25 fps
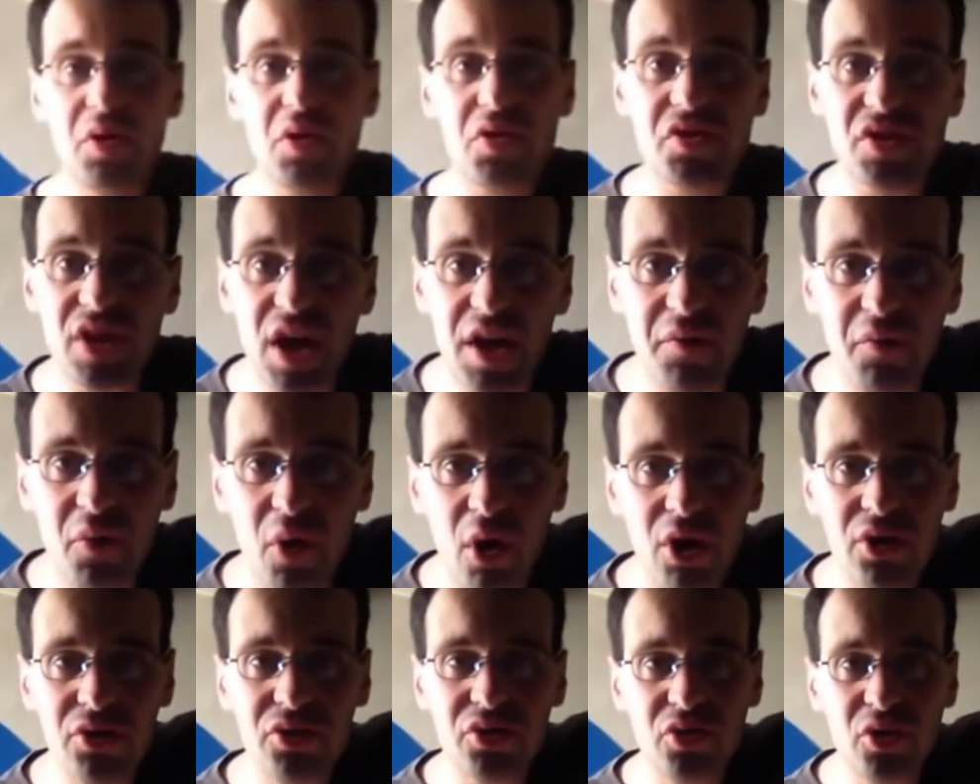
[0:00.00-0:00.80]

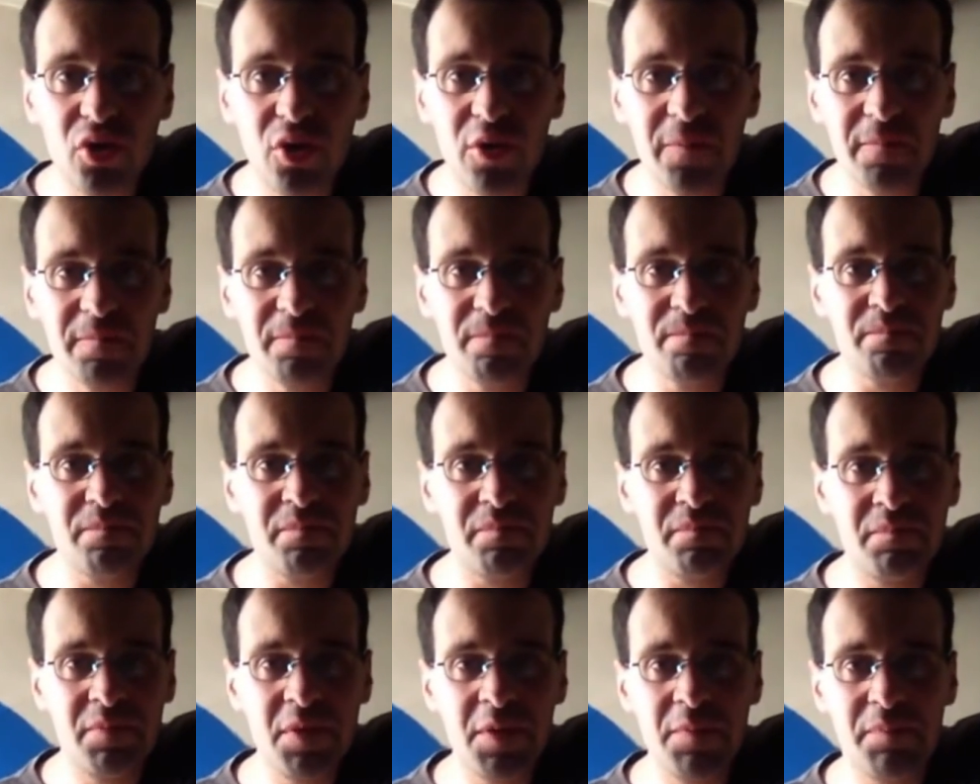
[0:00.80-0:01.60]
making this longest
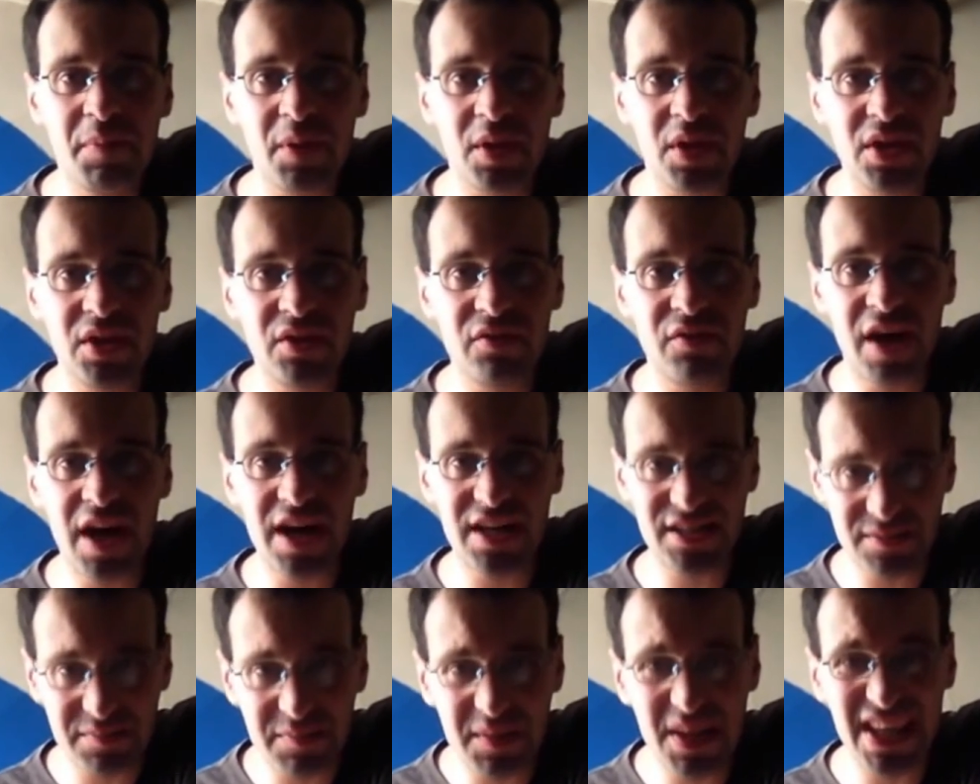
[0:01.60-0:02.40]
video
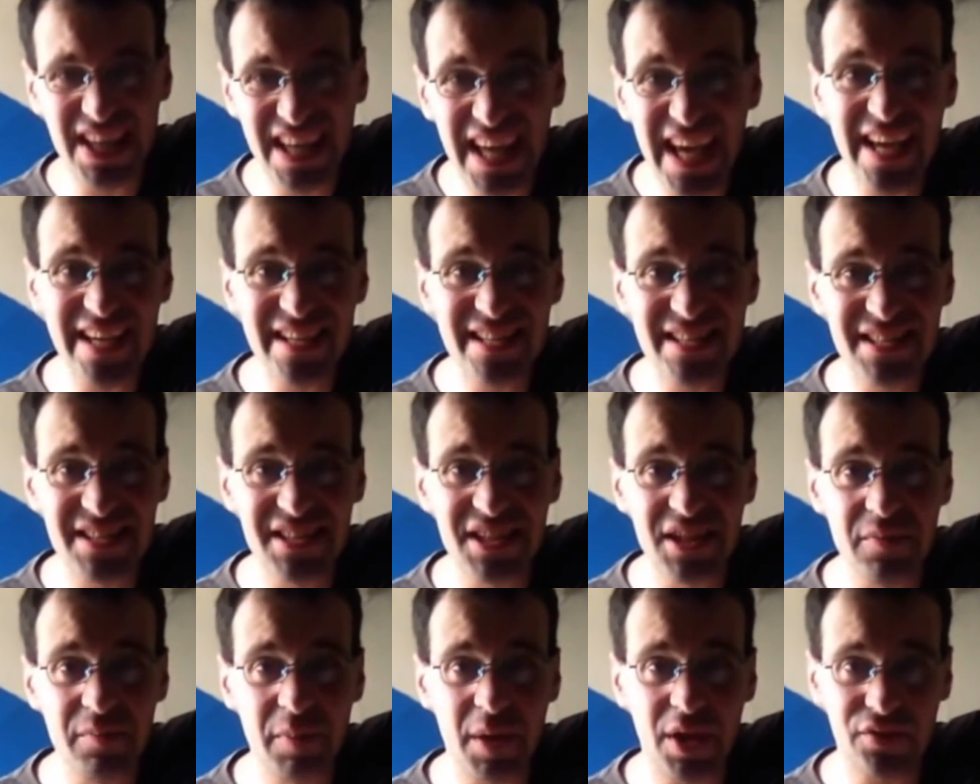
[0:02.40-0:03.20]
because I
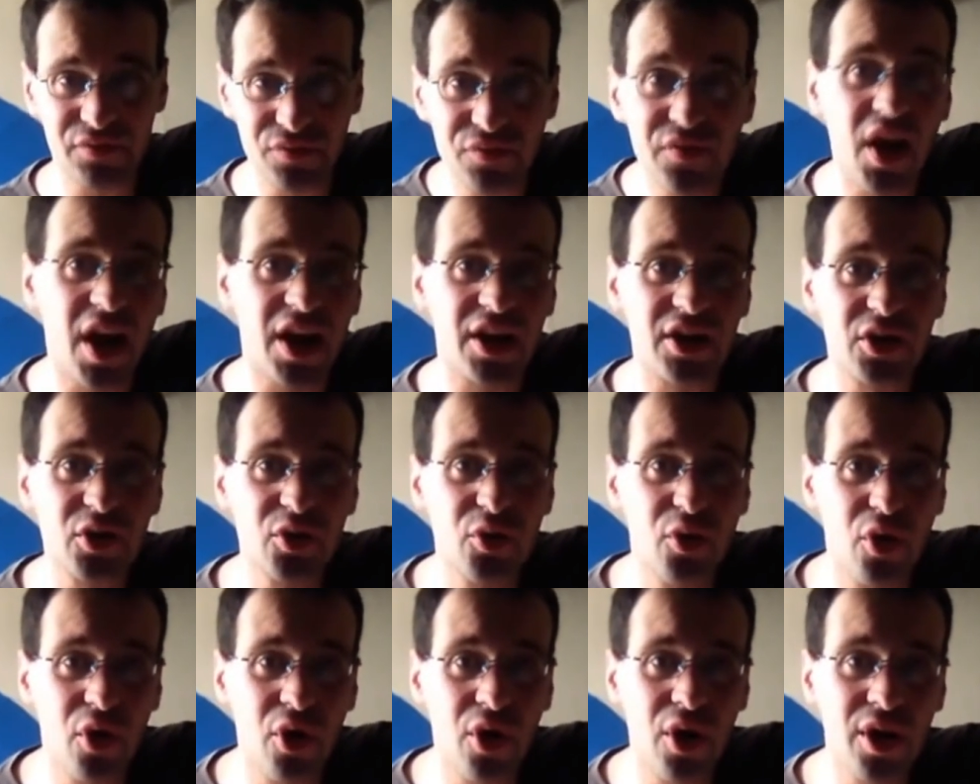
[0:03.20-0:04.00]
want to.
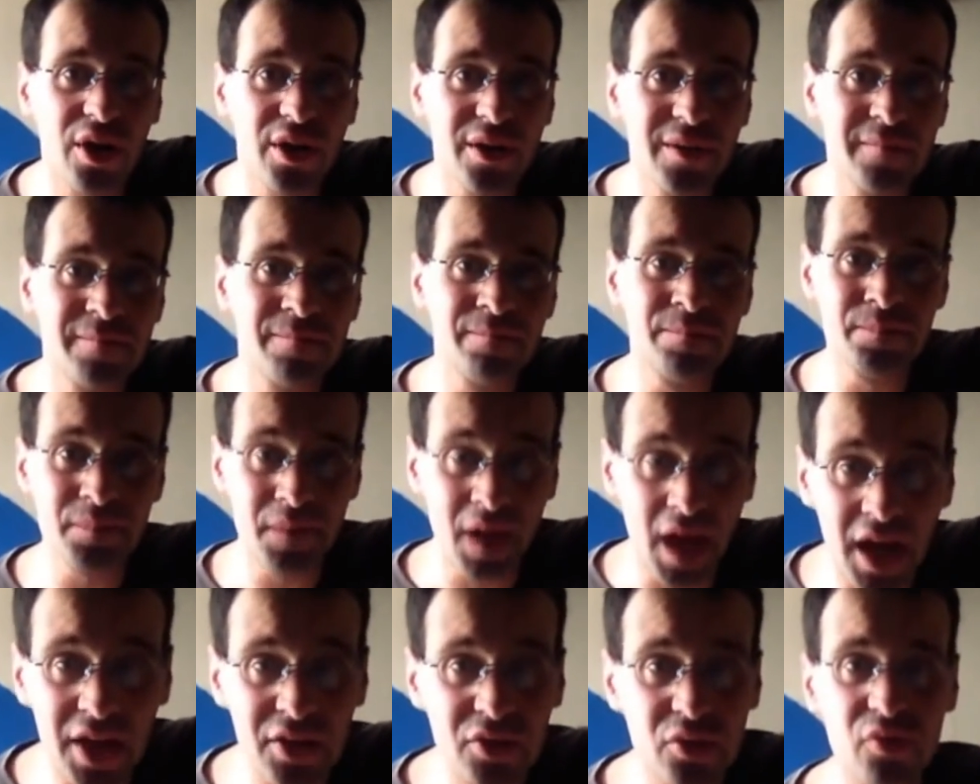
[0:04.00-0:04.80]
People
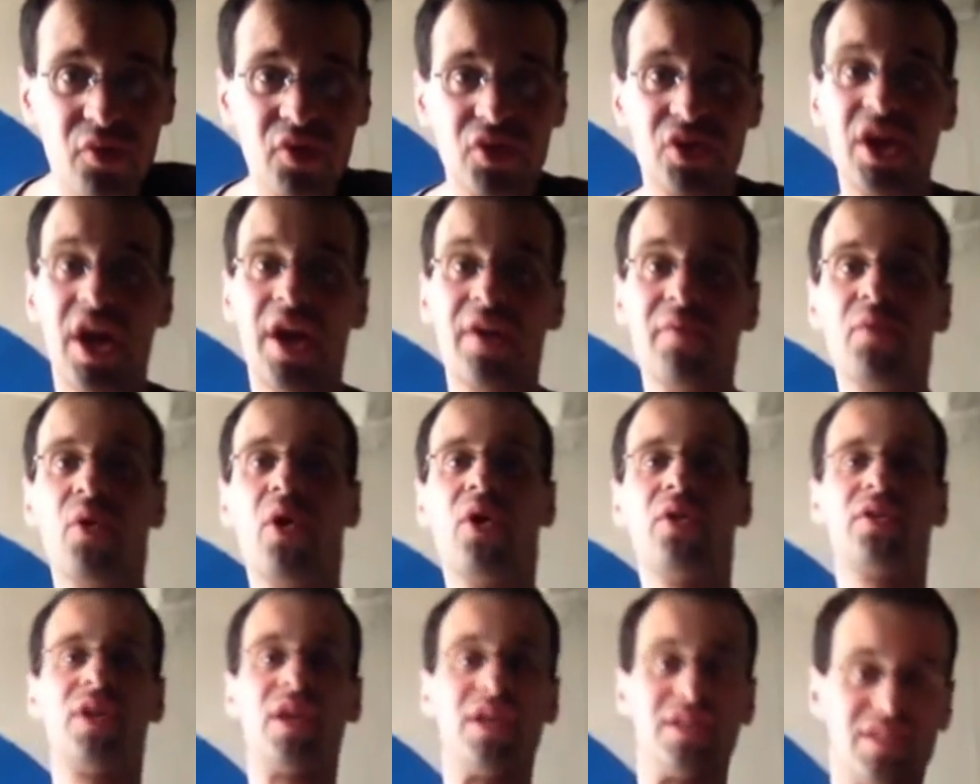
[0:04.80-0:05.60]
advise me against
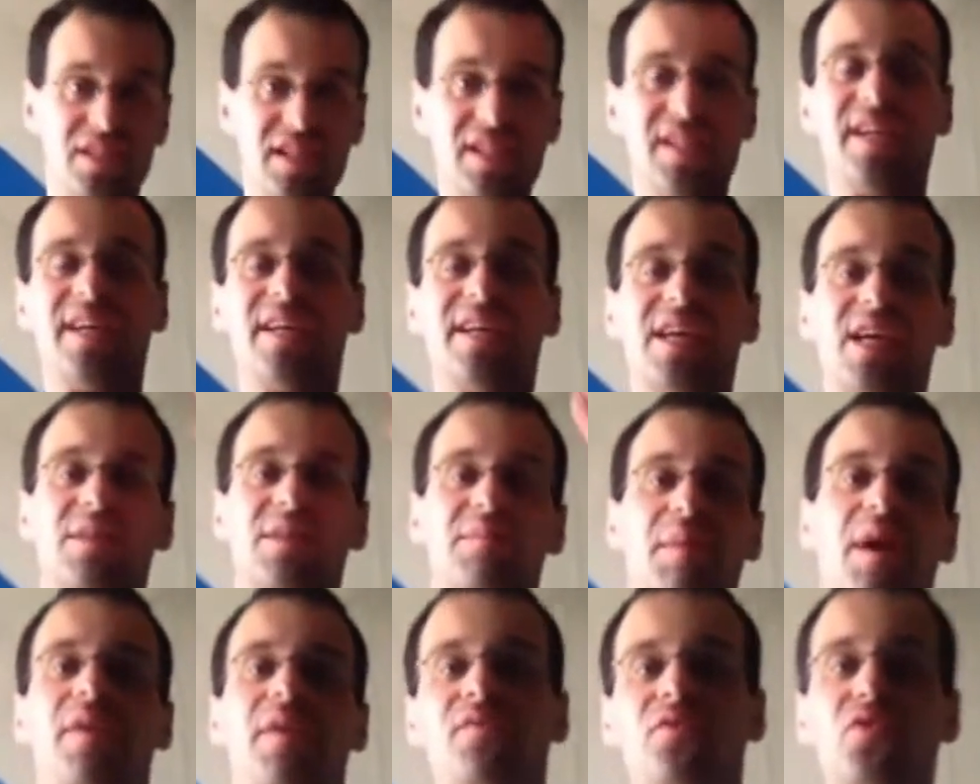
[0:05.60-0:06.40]
it, but fuck you
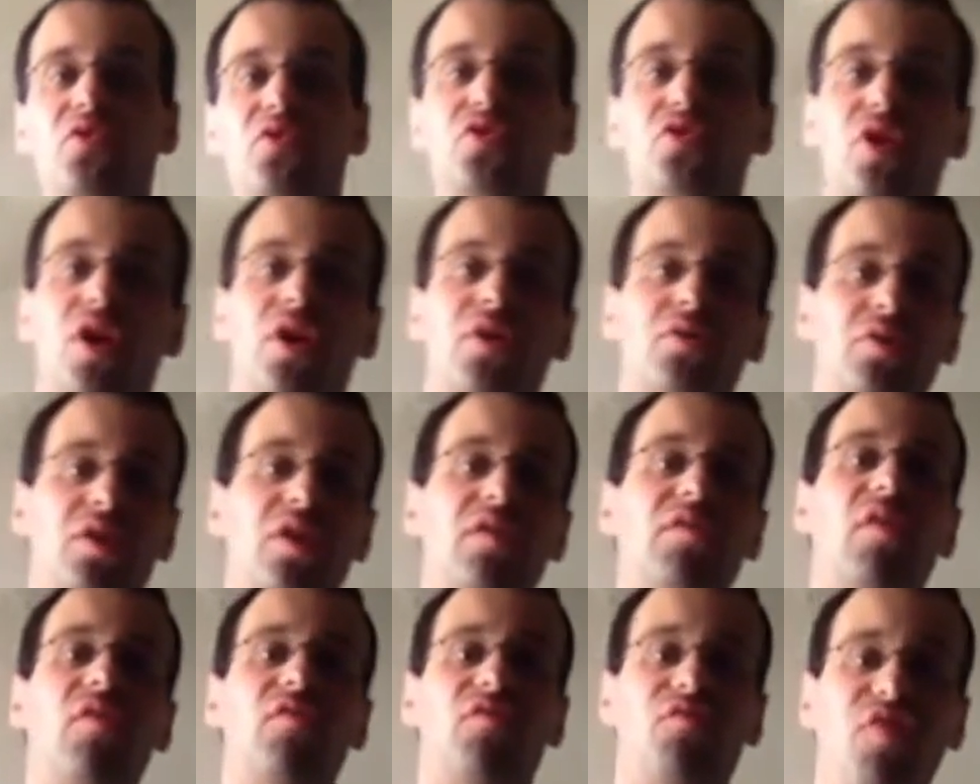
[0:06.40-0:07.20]
all.
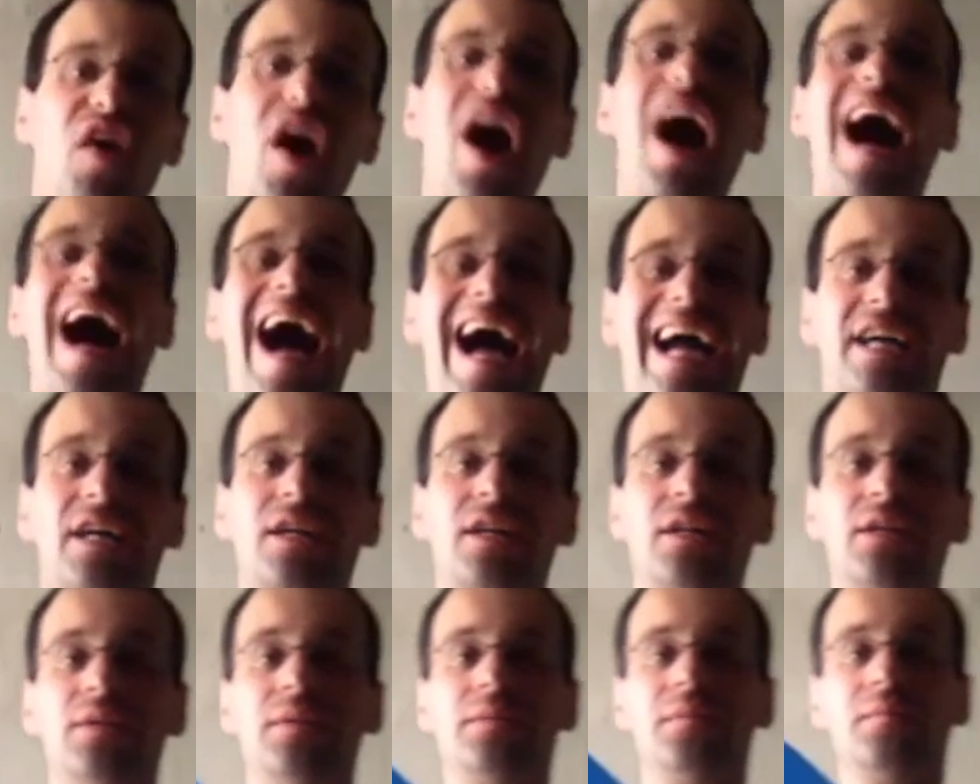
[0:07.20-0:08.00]
I do what I
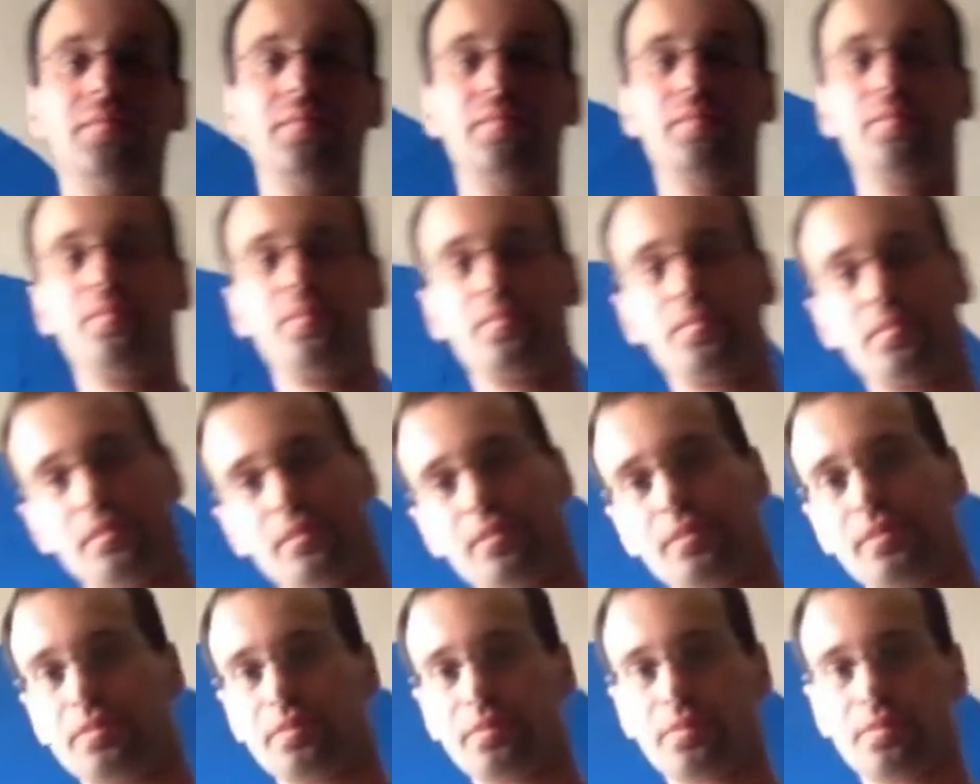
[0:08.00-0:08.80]
want, I still gonna get
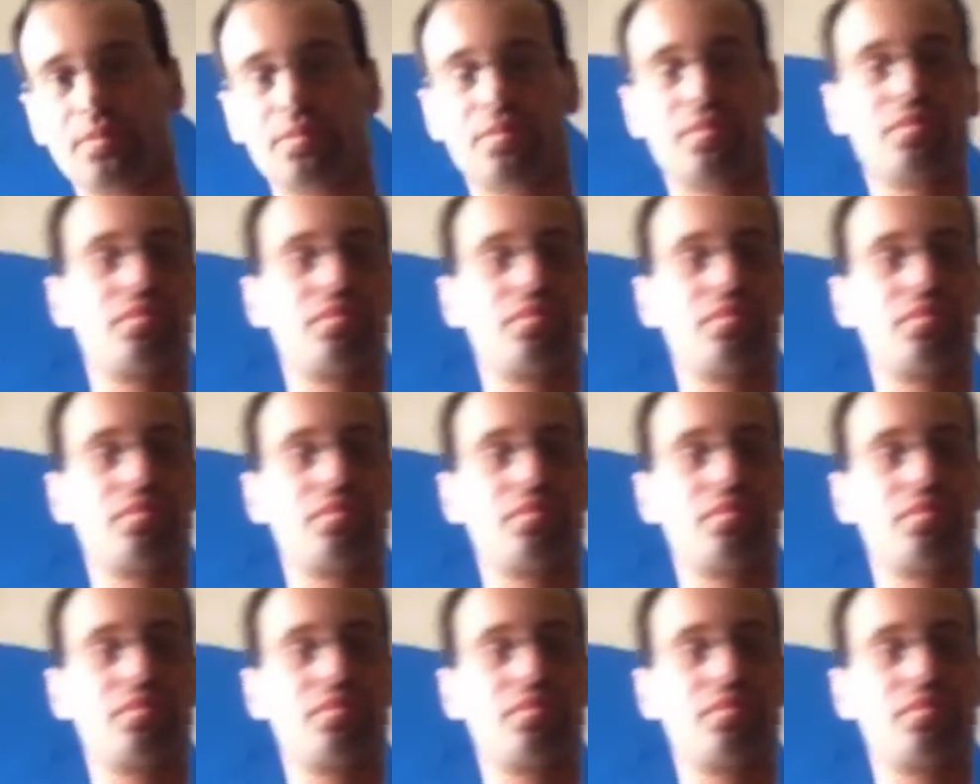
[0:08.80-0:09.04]
my views,